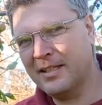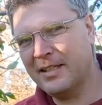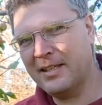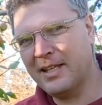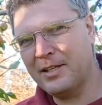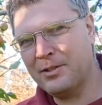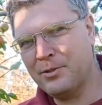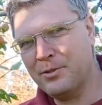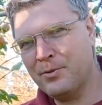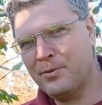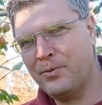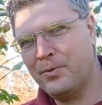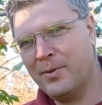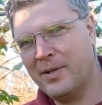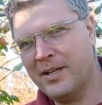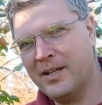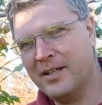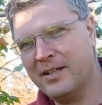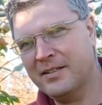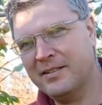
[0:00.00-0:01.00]
they do
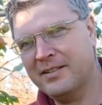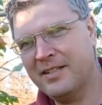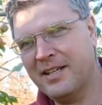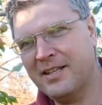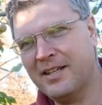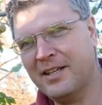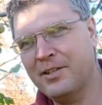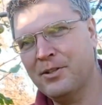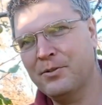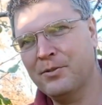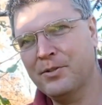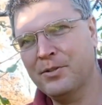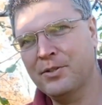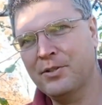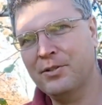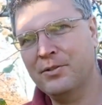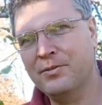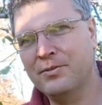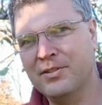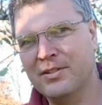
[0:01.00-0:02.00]
say that you could
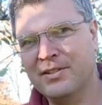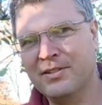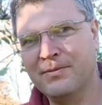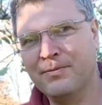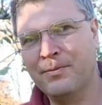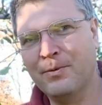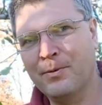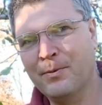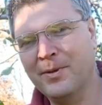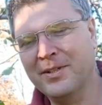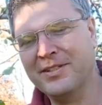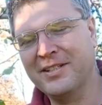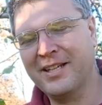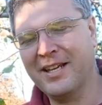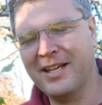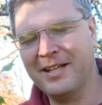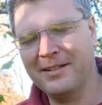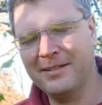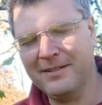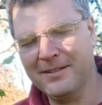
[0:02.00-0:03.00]
use this for, once
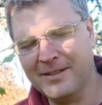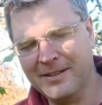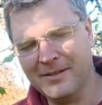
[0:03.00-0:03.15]
again,